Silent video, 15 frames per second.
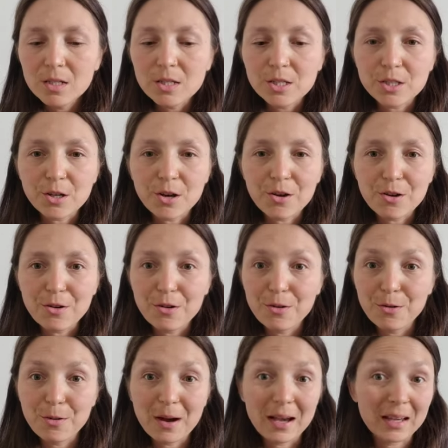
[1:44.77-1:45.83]

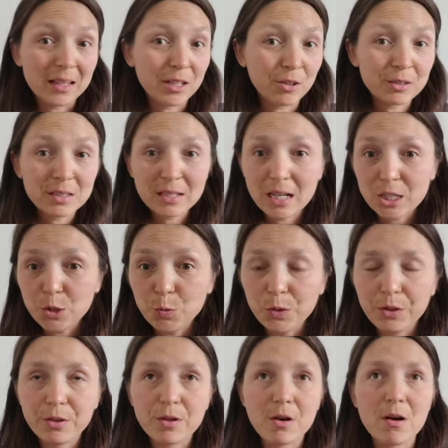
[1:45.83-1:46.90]
So I got in touch
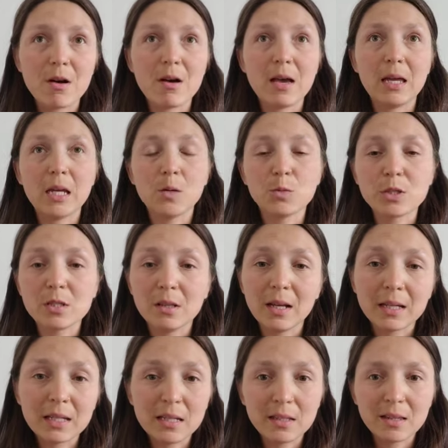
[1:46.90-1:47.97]
with her, and I was
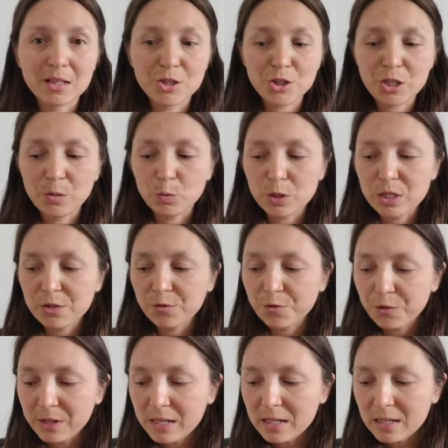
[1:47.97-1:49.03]
lucky that she was
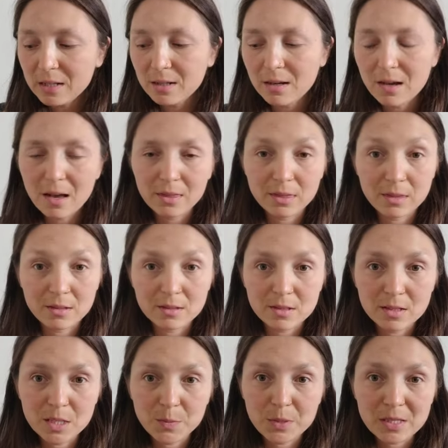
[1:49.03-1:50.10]
free at
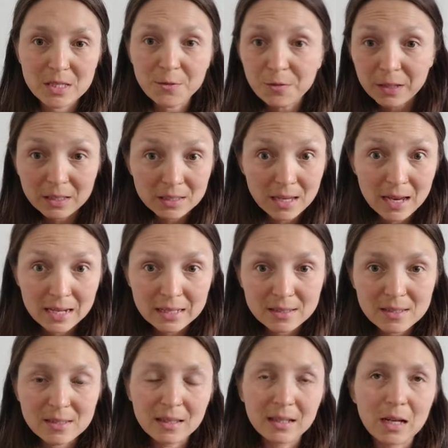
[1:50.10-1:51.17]
the specific
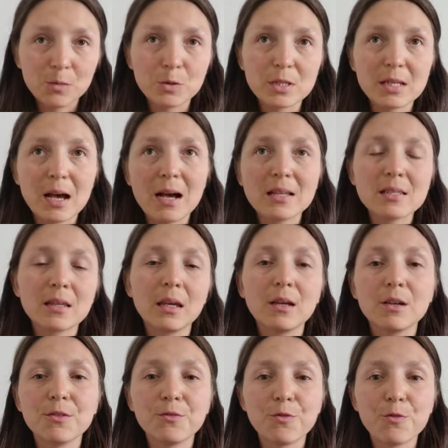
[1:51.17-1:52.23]
dates that I was asking
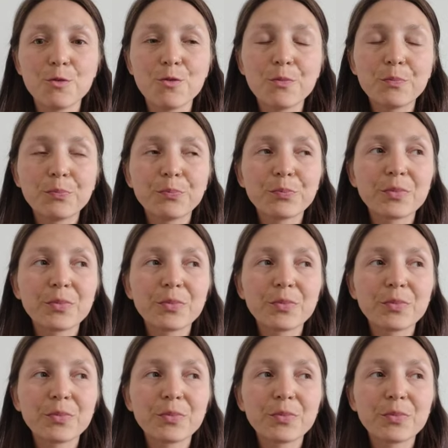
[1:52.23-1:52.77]
her for.